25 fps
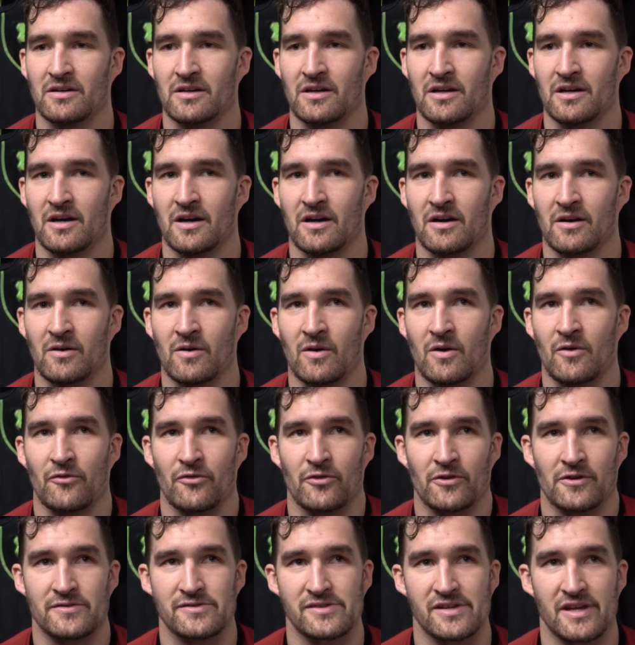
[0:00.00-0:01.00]
I'll go out
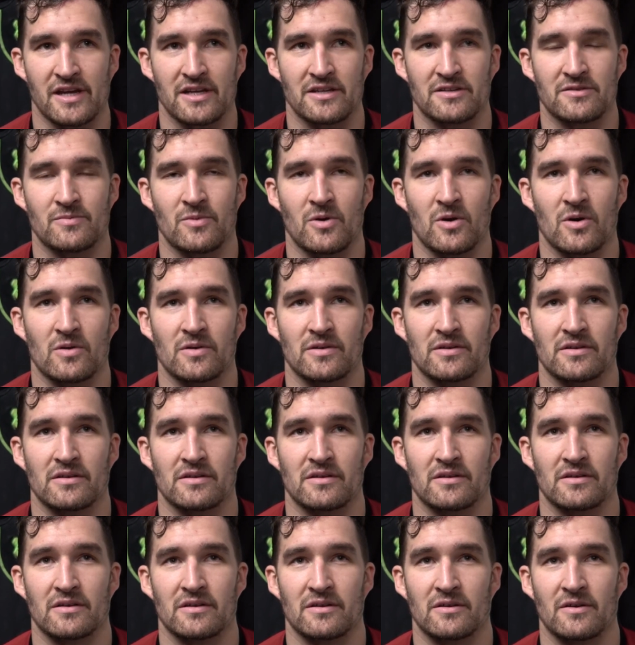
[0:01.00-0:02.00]
for a skate tomorrow.
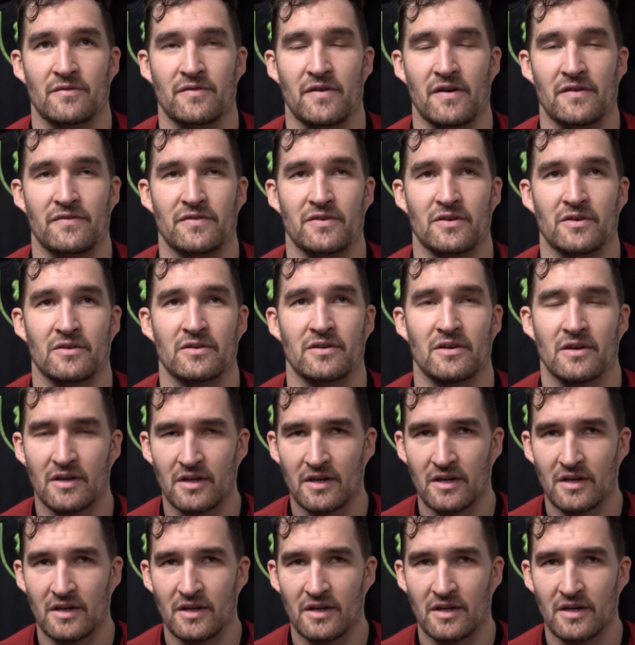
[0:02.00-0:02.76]
And, you know, if I feel